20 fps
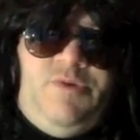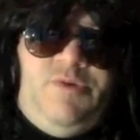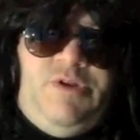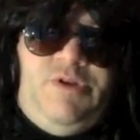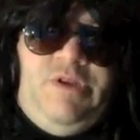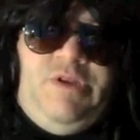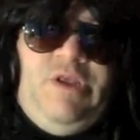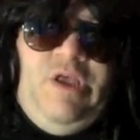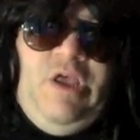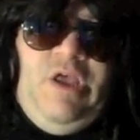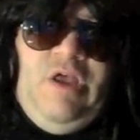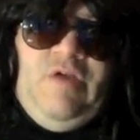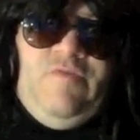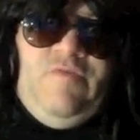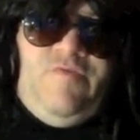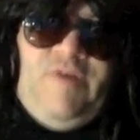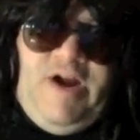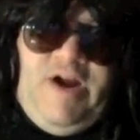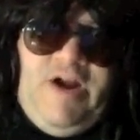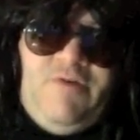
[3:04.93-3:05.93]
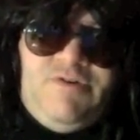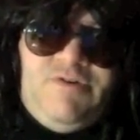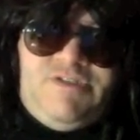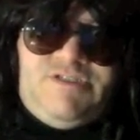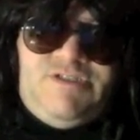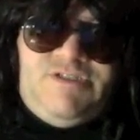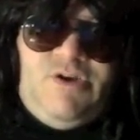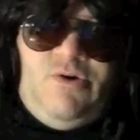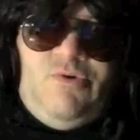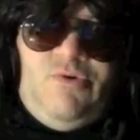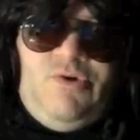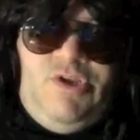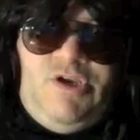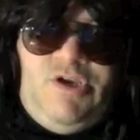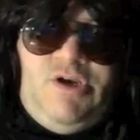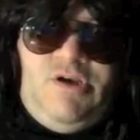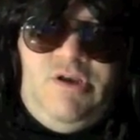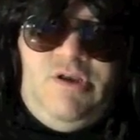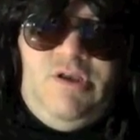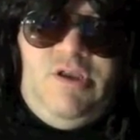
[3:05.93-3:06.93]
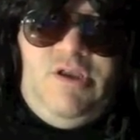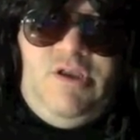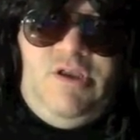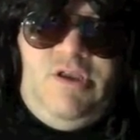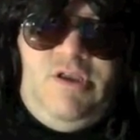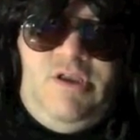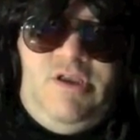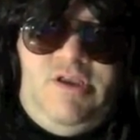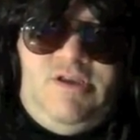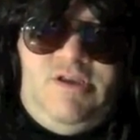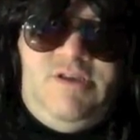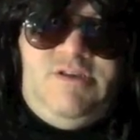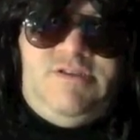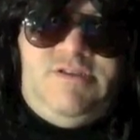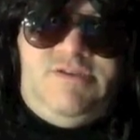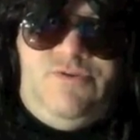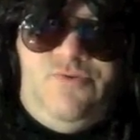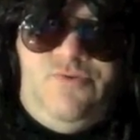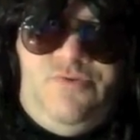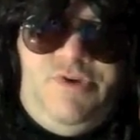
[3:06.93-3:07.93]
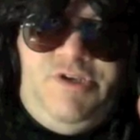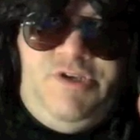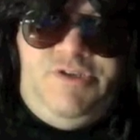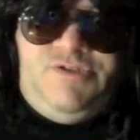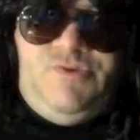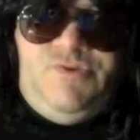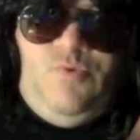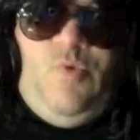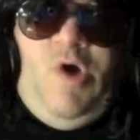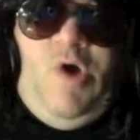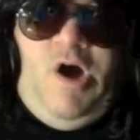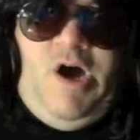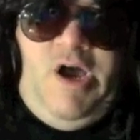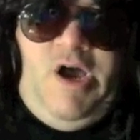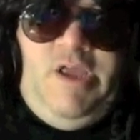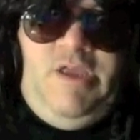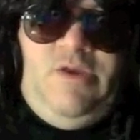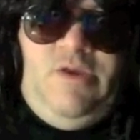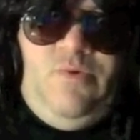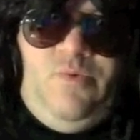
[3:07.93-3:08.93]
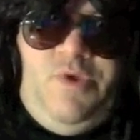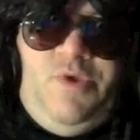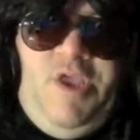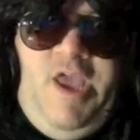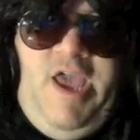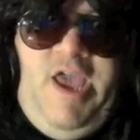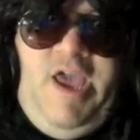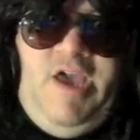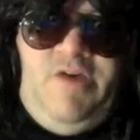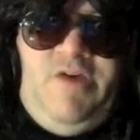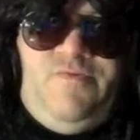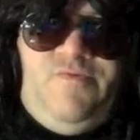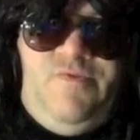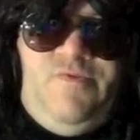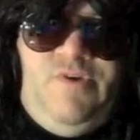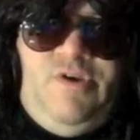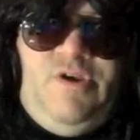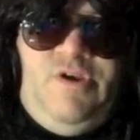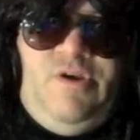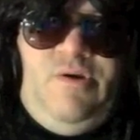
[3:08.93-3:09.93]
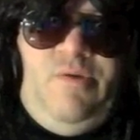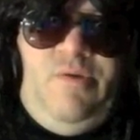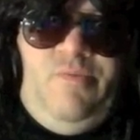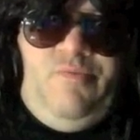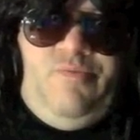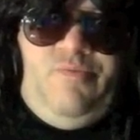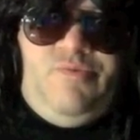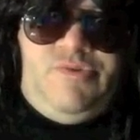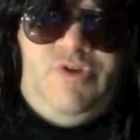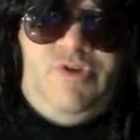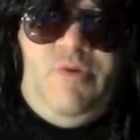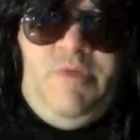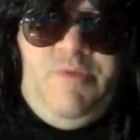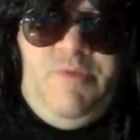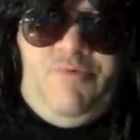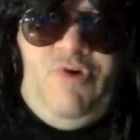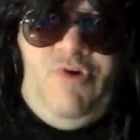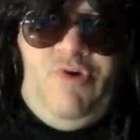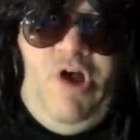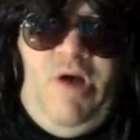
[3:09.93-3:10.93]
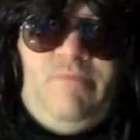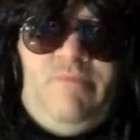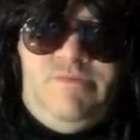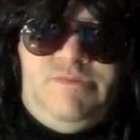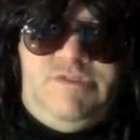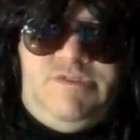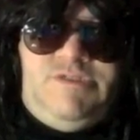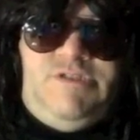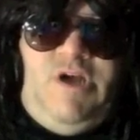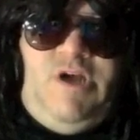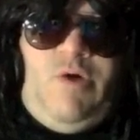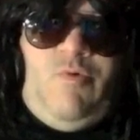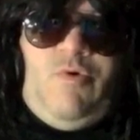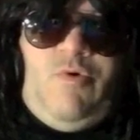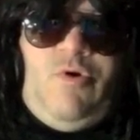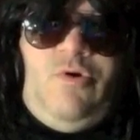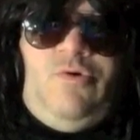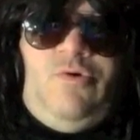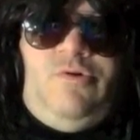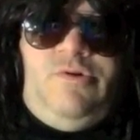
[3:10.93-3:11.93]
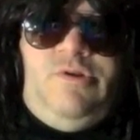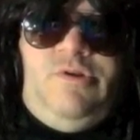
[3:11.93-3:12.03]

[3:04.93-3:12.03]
But Virusonia is the reason why we have so many problems in our world.